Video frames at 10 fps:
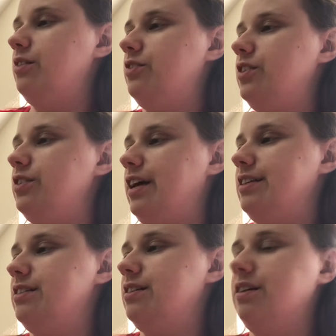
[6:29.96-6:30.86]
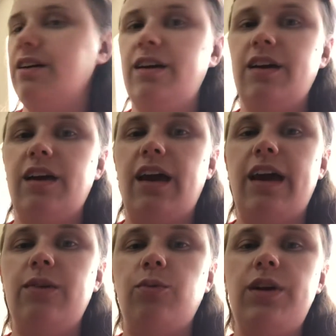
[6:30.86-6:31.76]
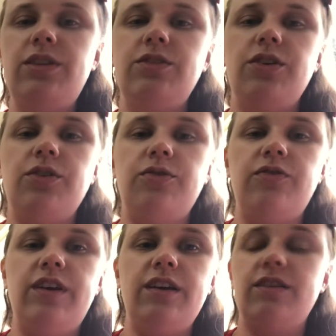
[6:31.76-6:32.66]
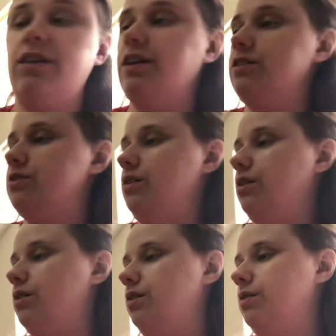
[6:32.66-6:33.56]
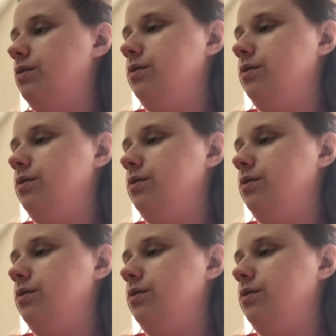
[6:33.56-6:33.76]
of their nest. And what do you think they saw?